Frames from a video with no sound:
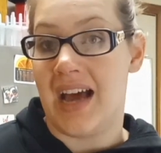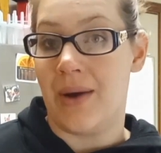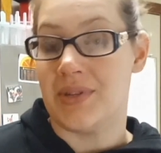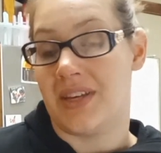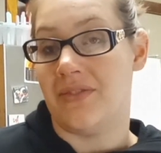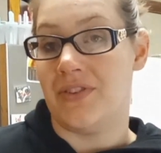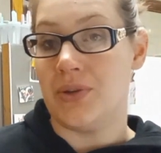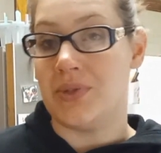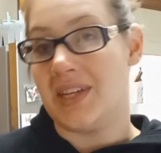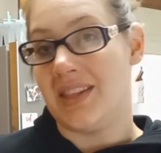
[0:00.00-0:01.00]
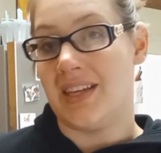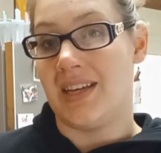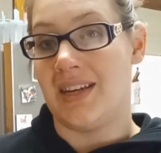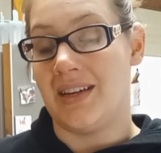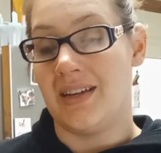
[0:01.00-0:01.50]
I was confusing
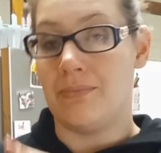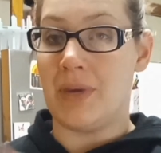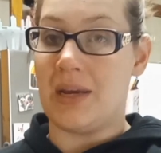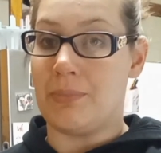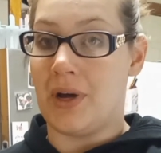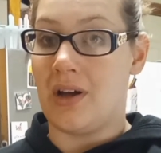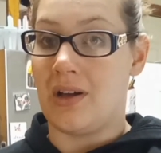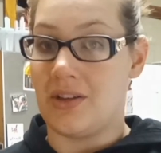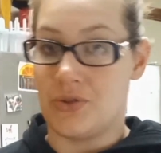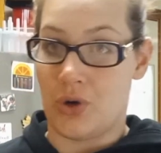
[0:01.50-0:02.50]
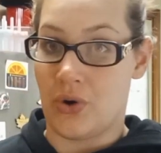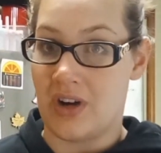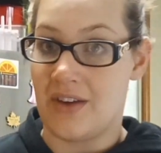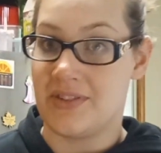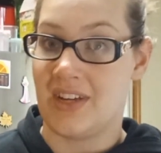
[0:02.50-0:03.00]
the meatball
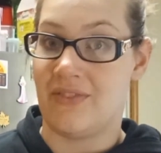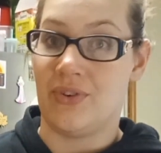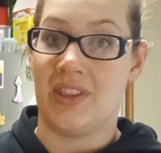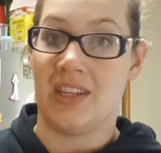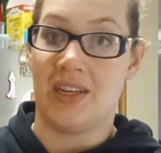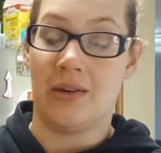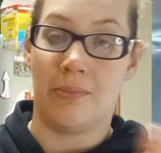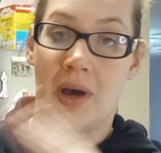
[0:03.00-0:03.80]
stroganoff stuff with the